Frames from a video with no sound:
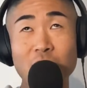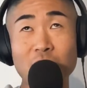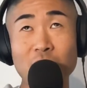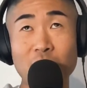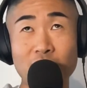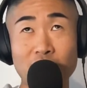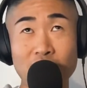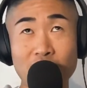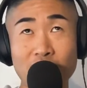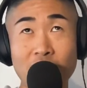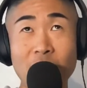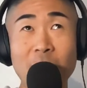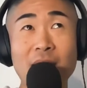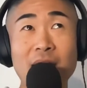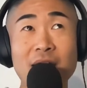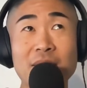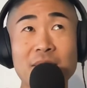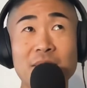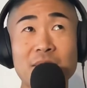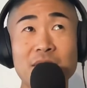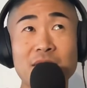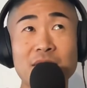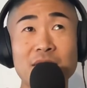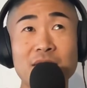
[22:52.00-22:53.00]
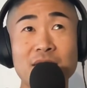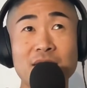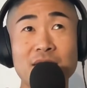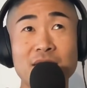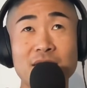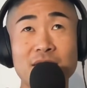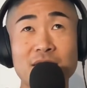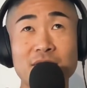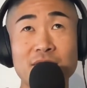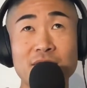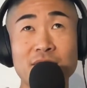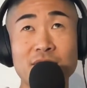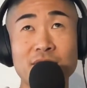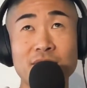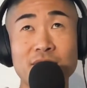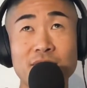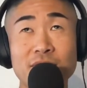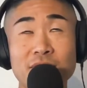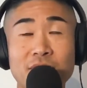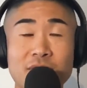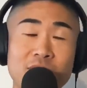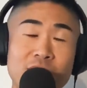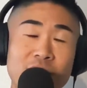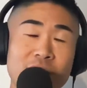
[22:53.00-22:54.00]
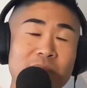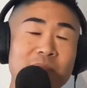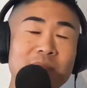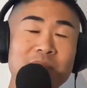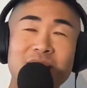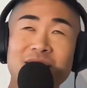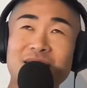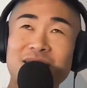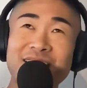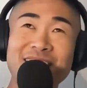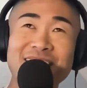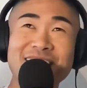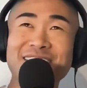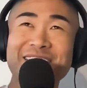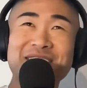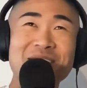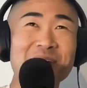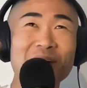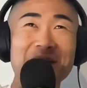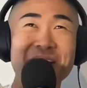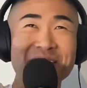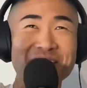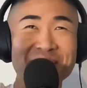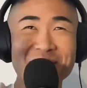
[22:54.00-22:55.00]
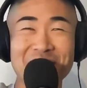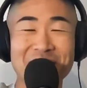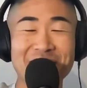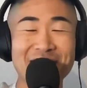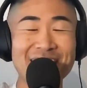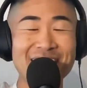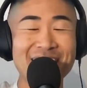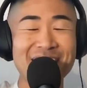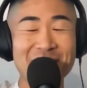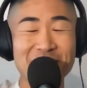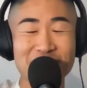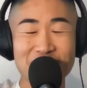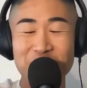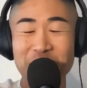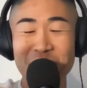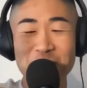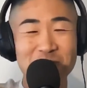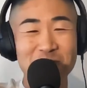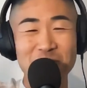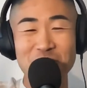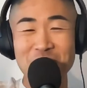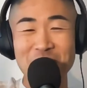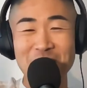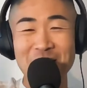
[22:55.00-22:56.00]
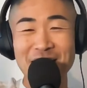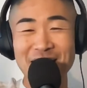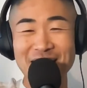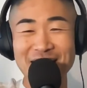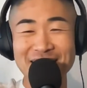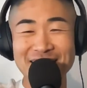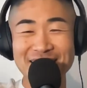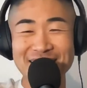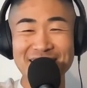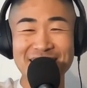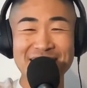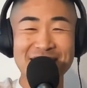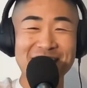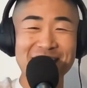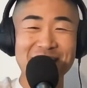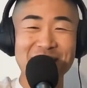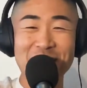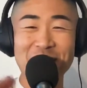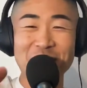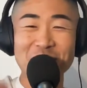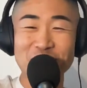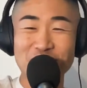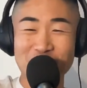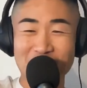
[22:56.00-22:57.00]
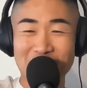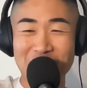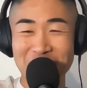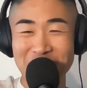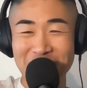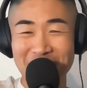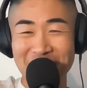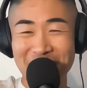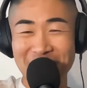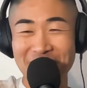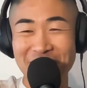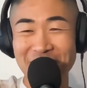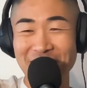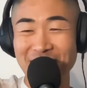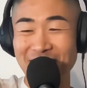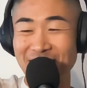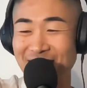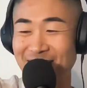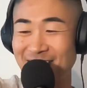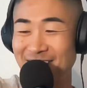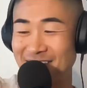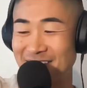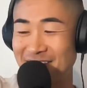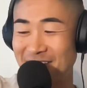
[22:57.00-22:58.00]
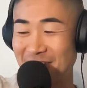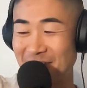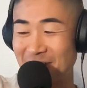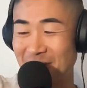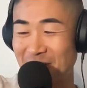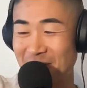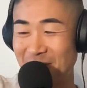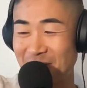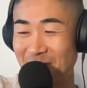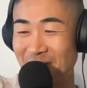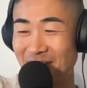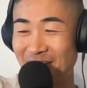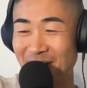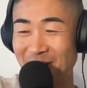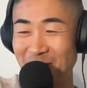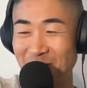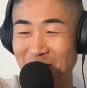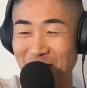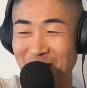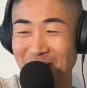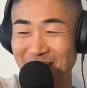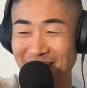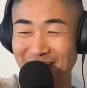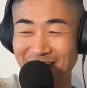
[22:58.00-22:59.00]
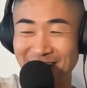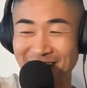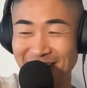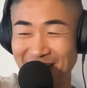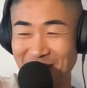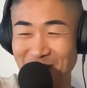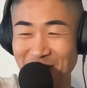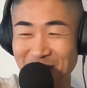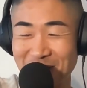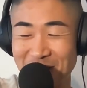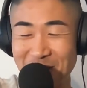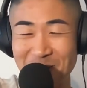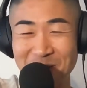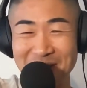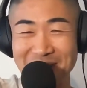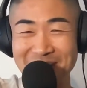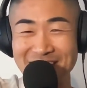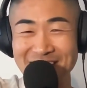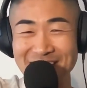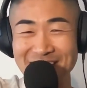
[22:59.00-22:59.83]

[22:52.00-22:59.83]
remind me of, or sorry for the audience, like the call dropped off, and so now we're kind of like trying to piece back